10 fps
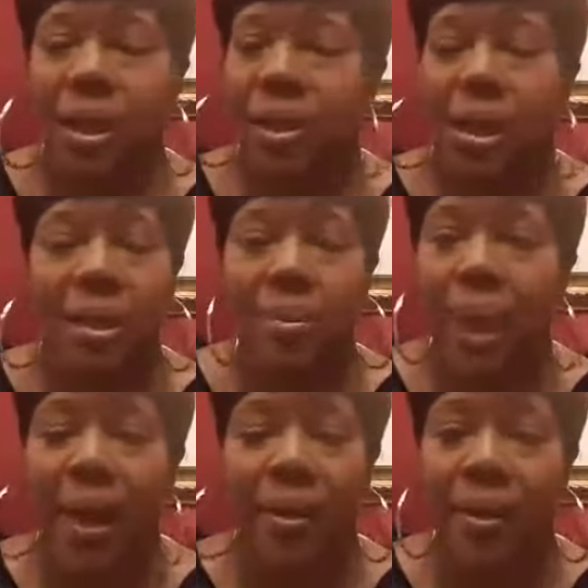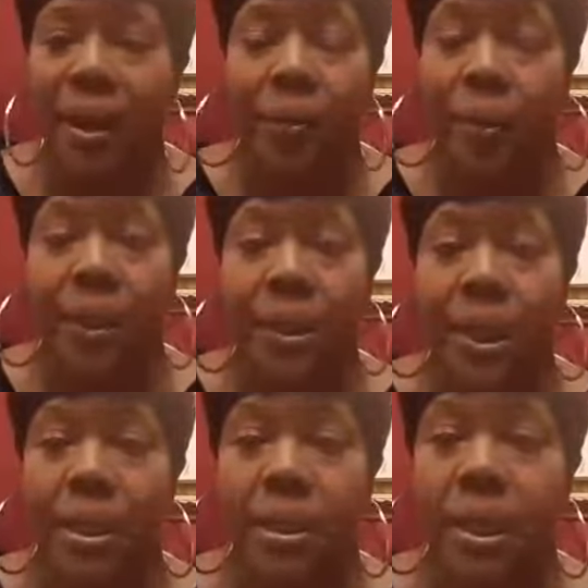doesn't matter. It really
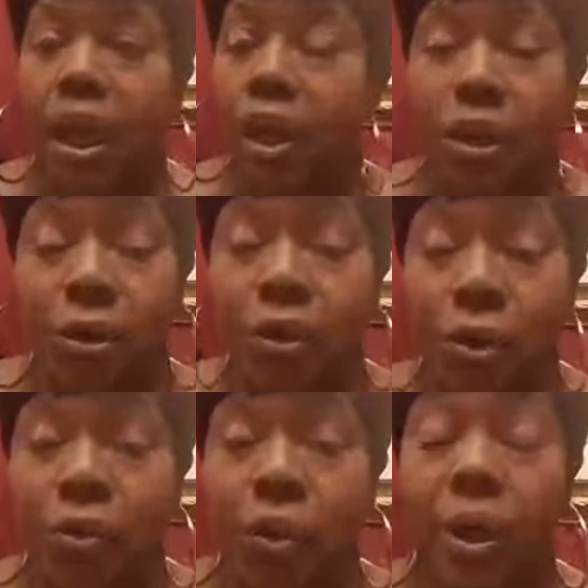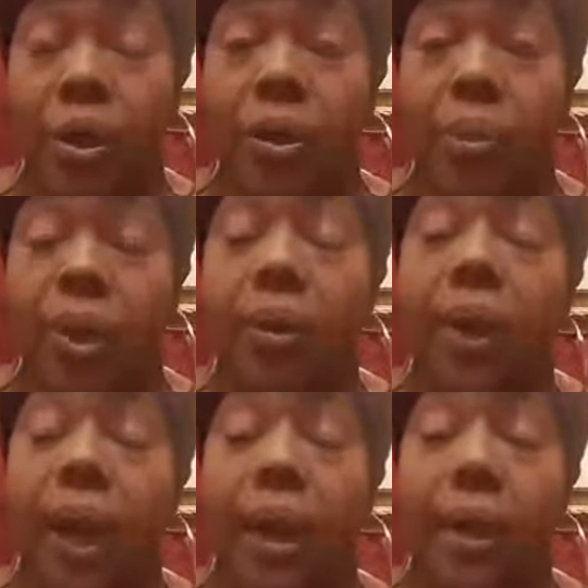doesn't. Your children are going to be
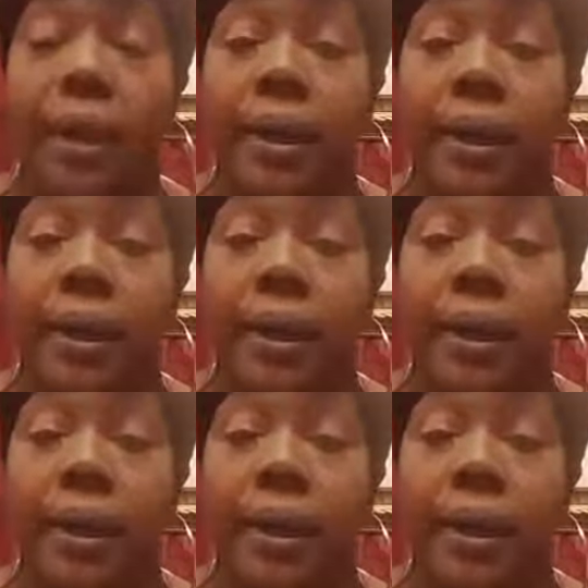okay.